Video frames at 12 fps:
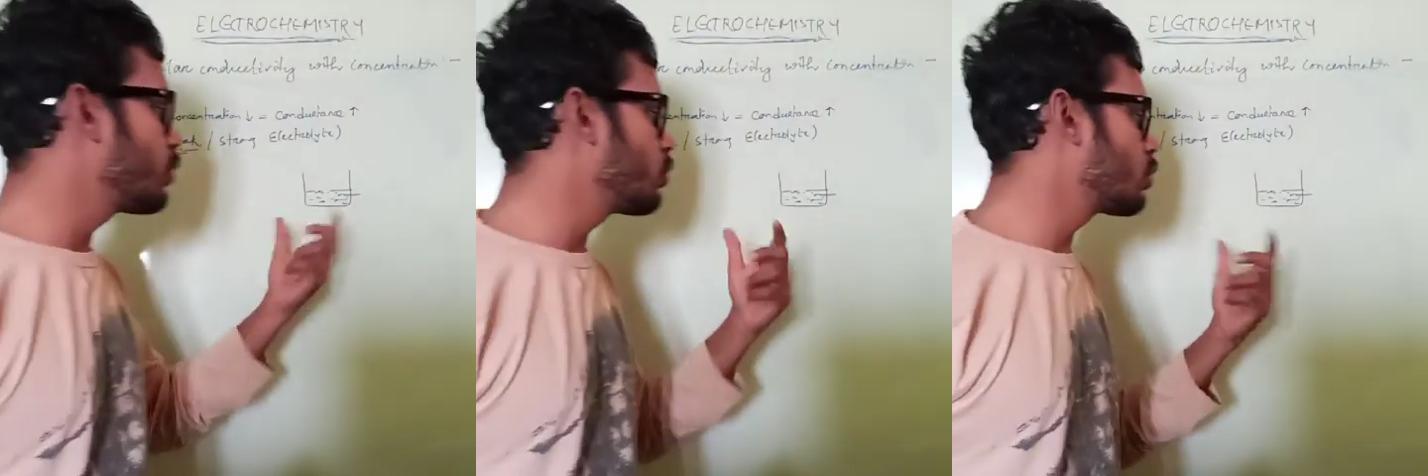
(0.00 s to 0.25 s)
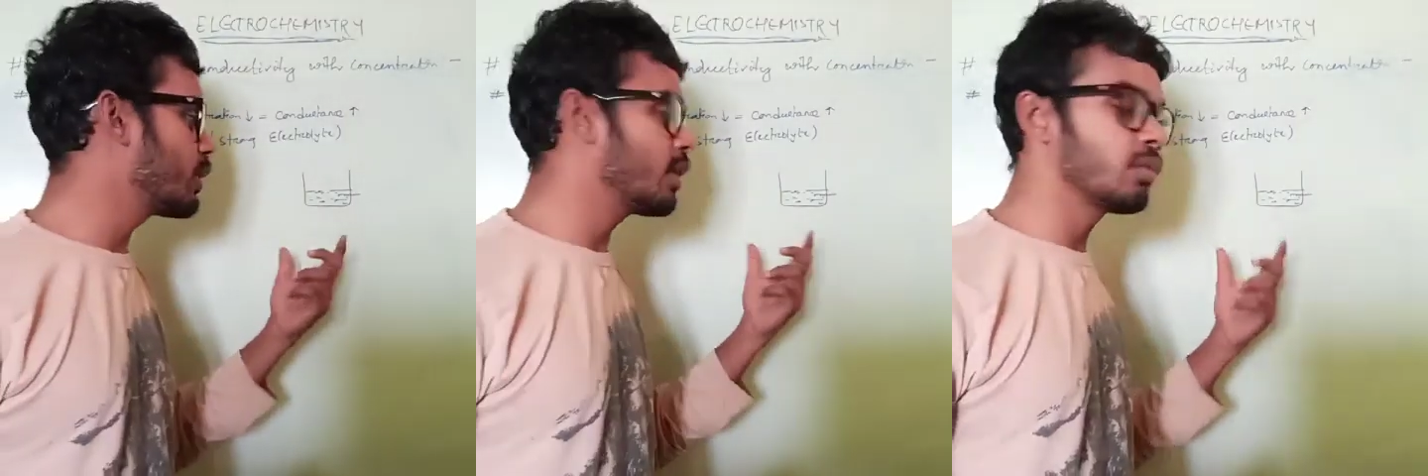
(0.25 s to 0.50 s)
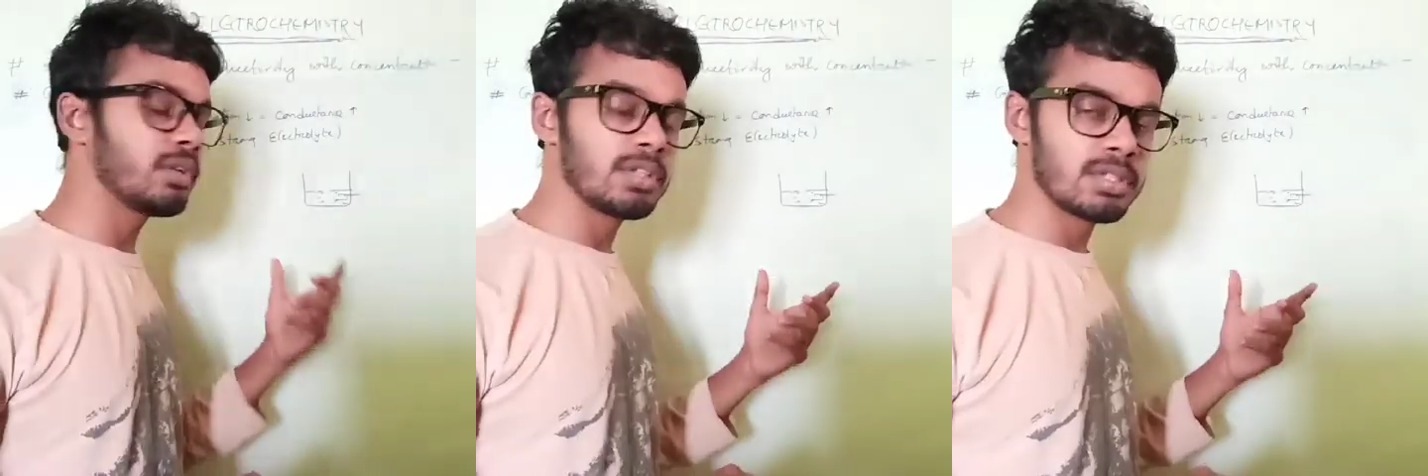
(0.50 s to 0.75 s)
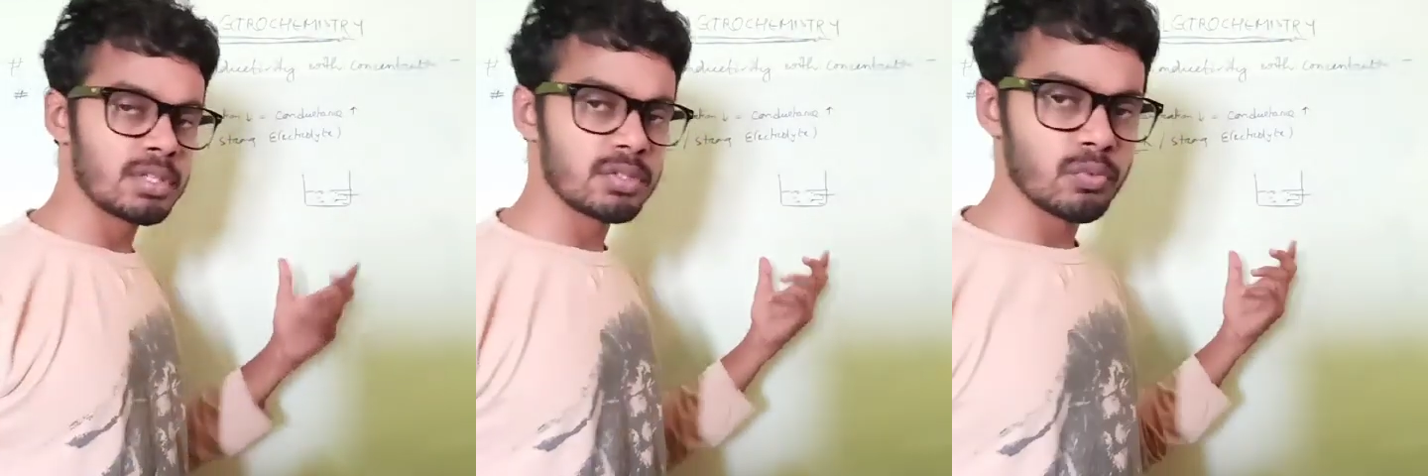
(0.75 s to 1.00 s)
you know that
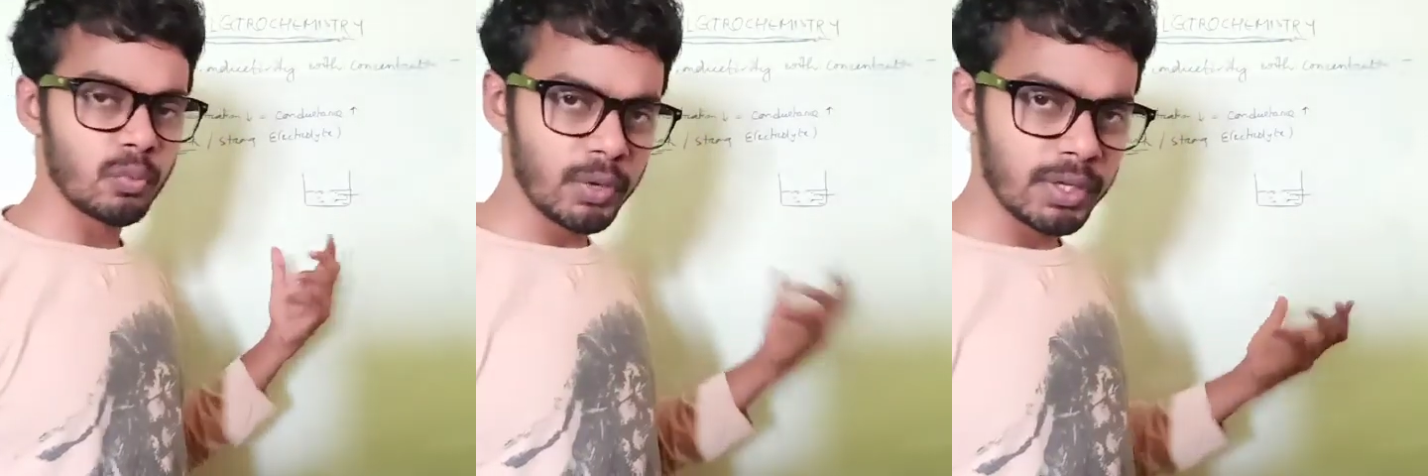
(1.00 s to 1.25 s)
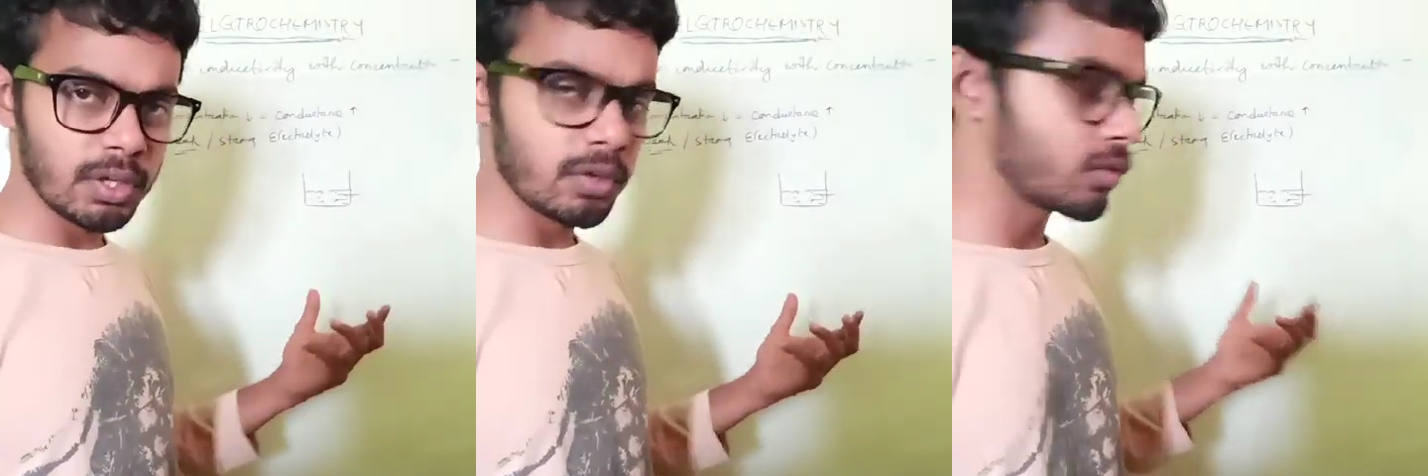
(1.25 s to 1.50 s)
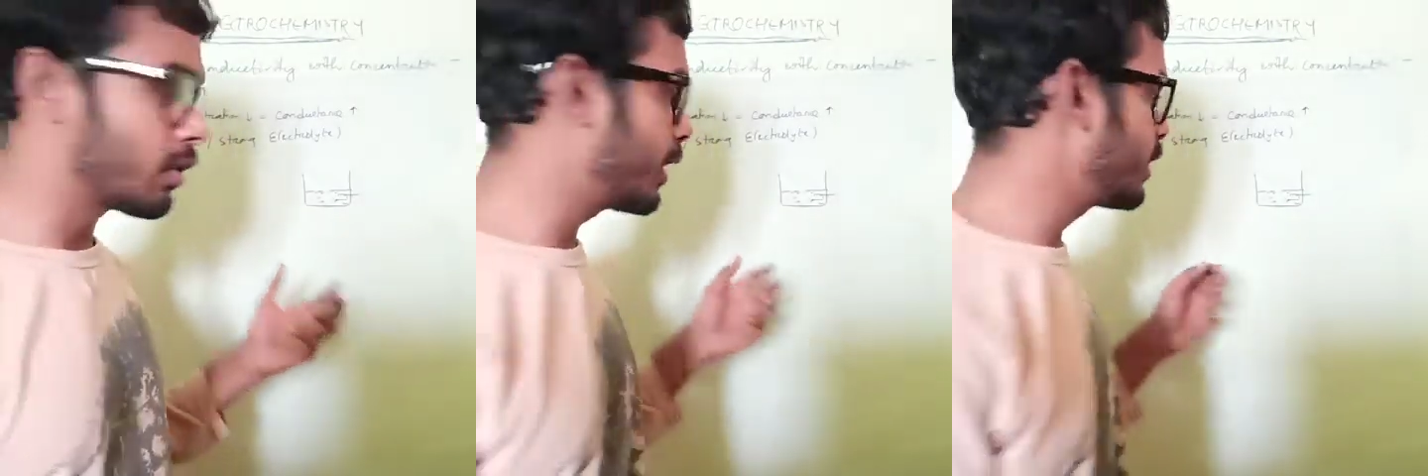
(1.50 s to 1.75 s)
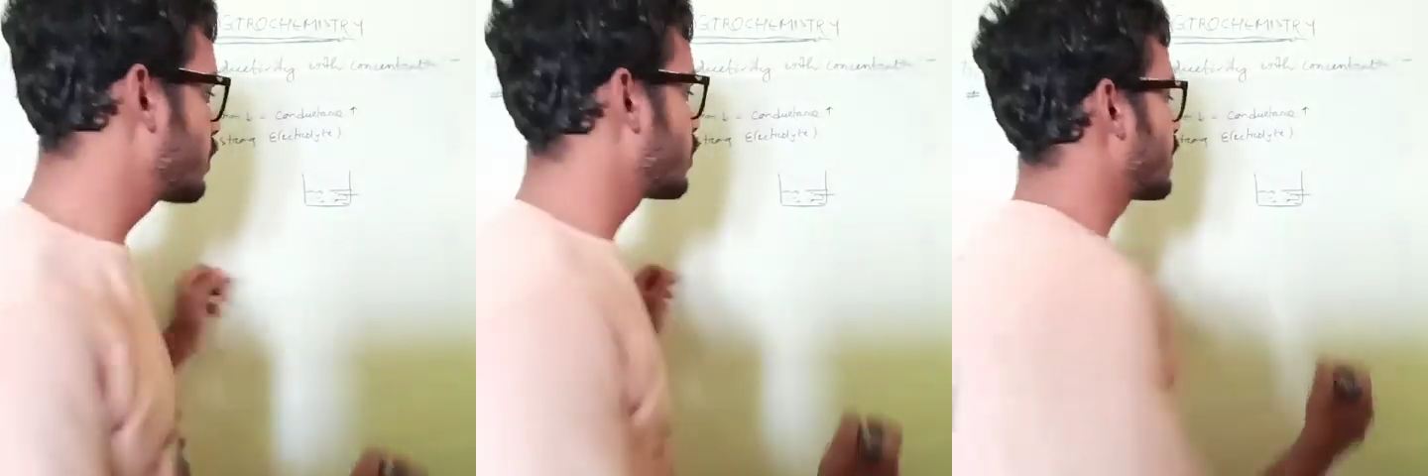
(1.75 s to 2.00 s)
this is weak
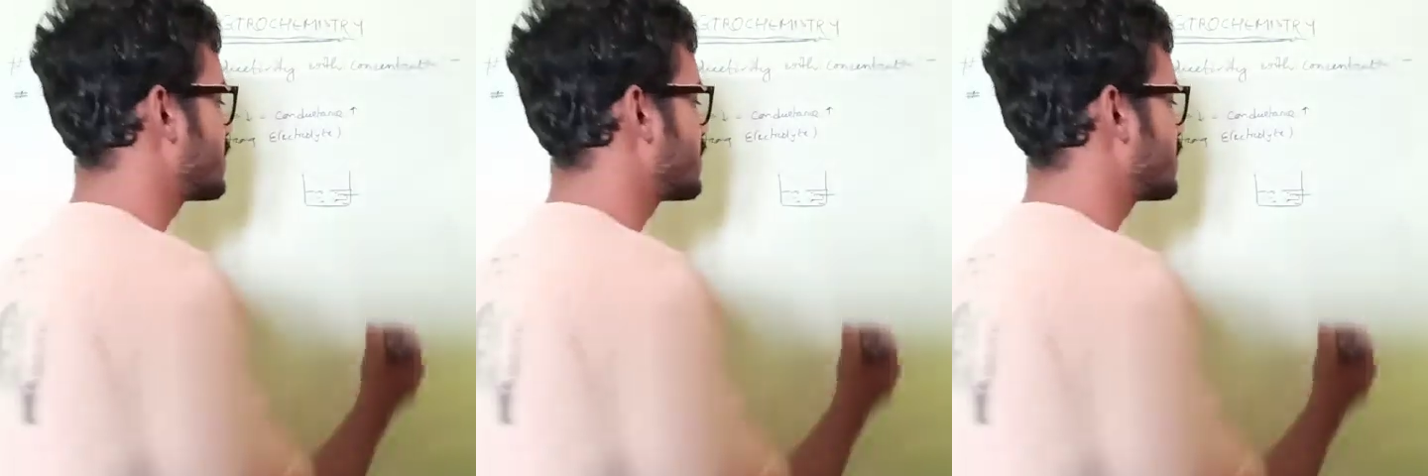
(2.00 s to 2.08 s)
electrolyte or